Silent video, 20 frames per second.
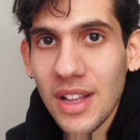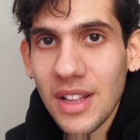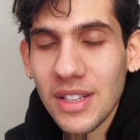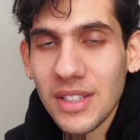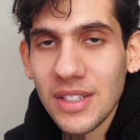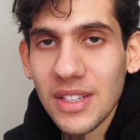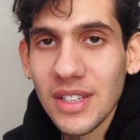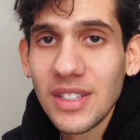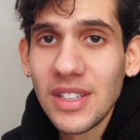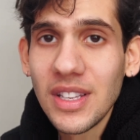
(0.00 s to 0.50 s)

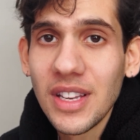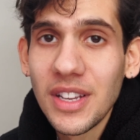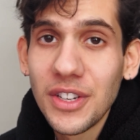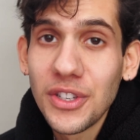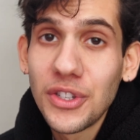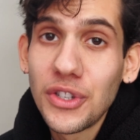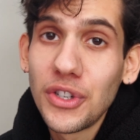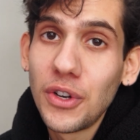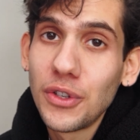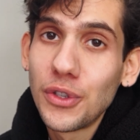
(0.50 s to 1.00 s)
Since the
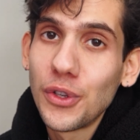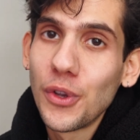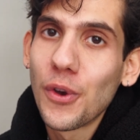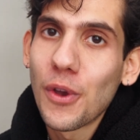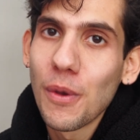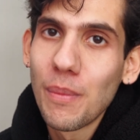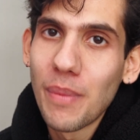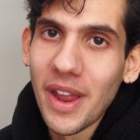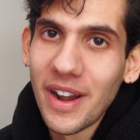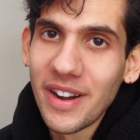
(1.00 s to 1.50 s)
industry is so
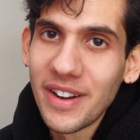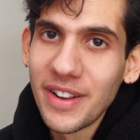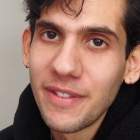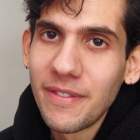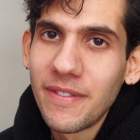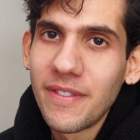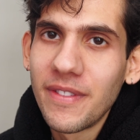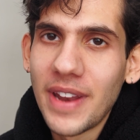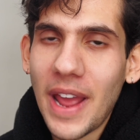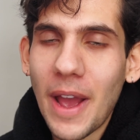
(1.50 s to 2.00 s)

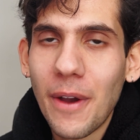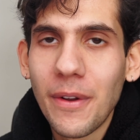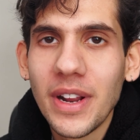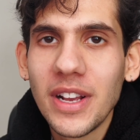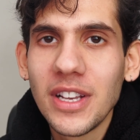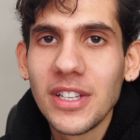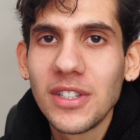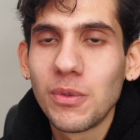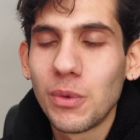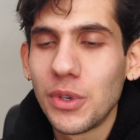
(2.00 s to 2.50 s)
competitive,
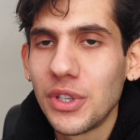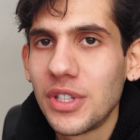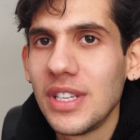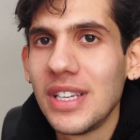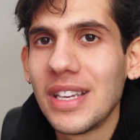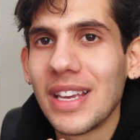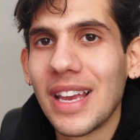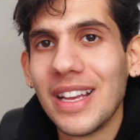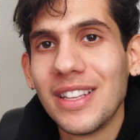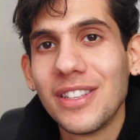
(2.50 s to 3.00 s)
nowadays we're seeing
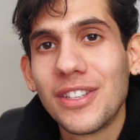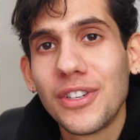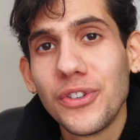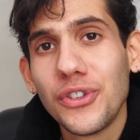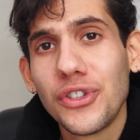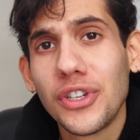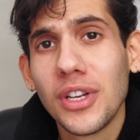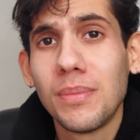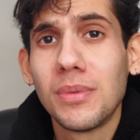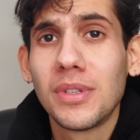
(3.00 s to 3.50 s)

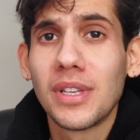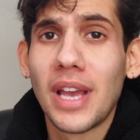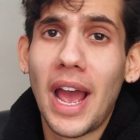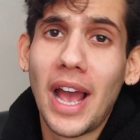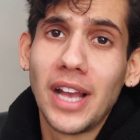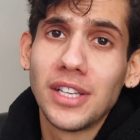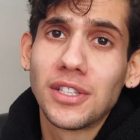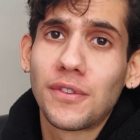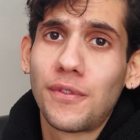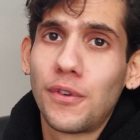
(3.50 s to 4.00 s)
internships
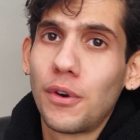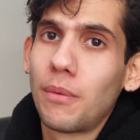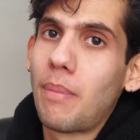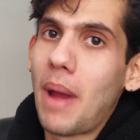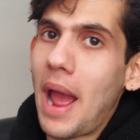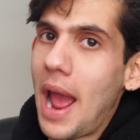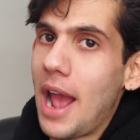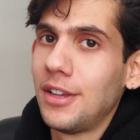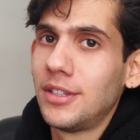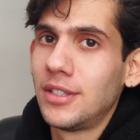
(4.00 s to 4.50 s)
ask for
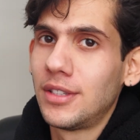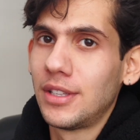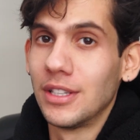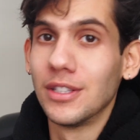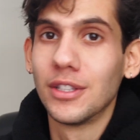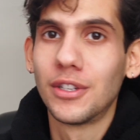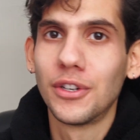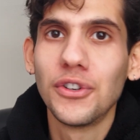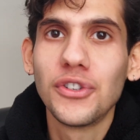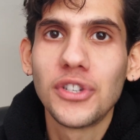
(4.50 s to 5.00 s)
past
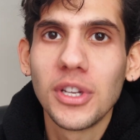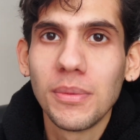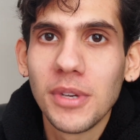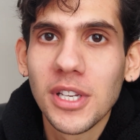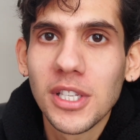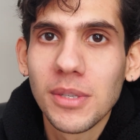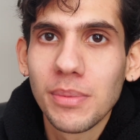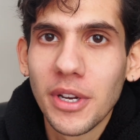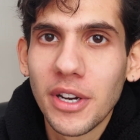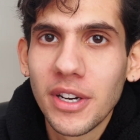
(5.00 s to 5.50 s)
internship
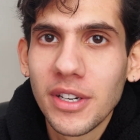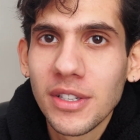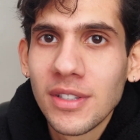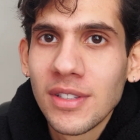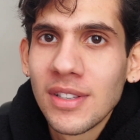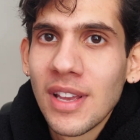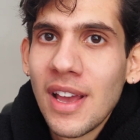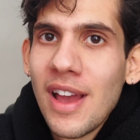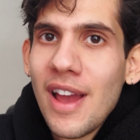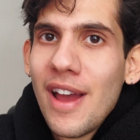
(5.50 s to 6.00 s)

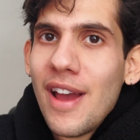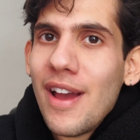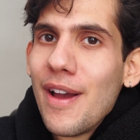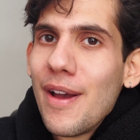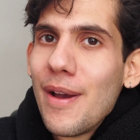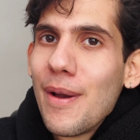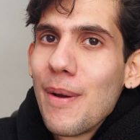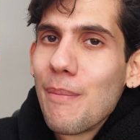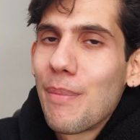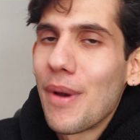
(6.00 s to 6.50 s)
experience.
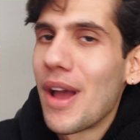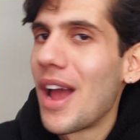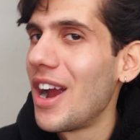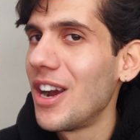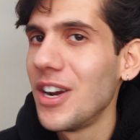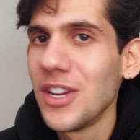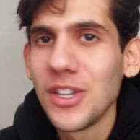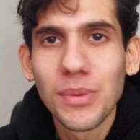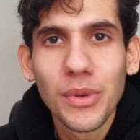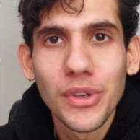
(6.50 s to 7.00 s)
But how
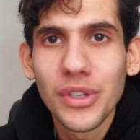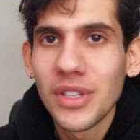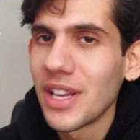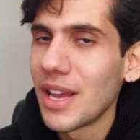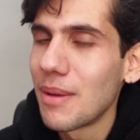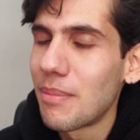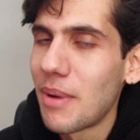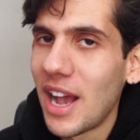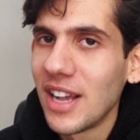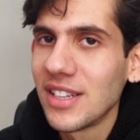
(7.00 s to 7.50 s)
are you supposed to
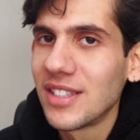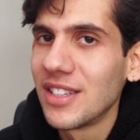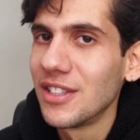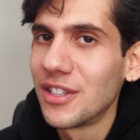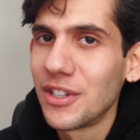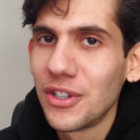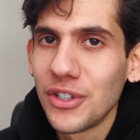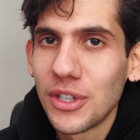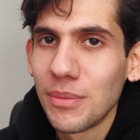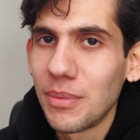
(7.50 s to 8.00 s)
get past
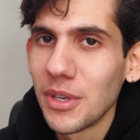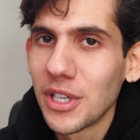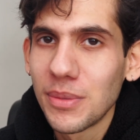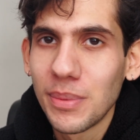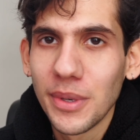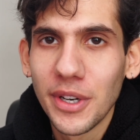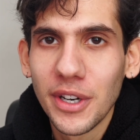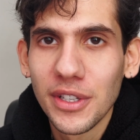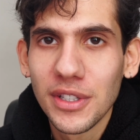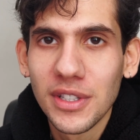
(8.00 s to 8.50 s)
internship
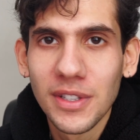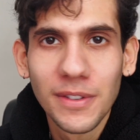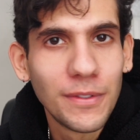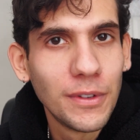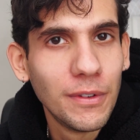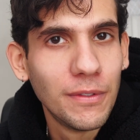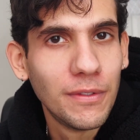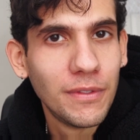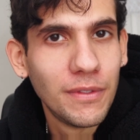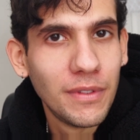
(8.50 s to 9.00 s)
experience if
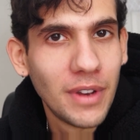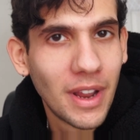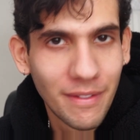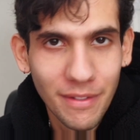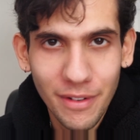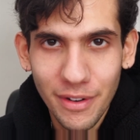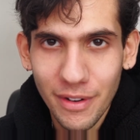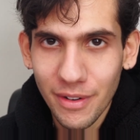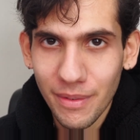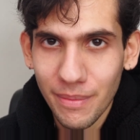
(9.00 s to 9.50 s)
you've
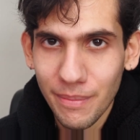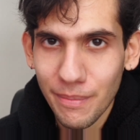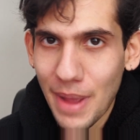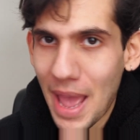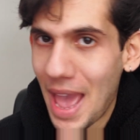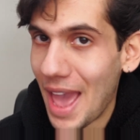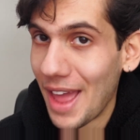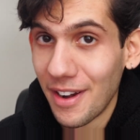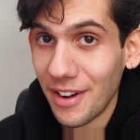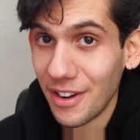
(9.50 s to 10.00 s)
never
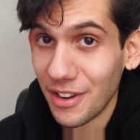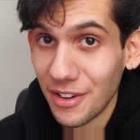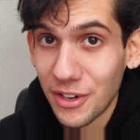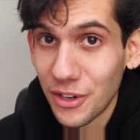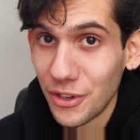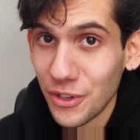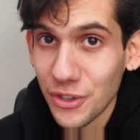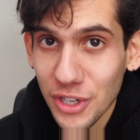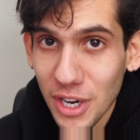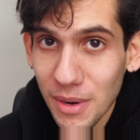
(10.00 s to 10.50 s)
had an
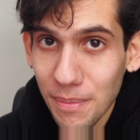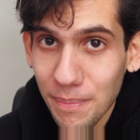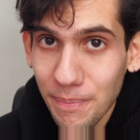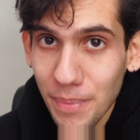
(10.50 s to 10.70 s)
internship?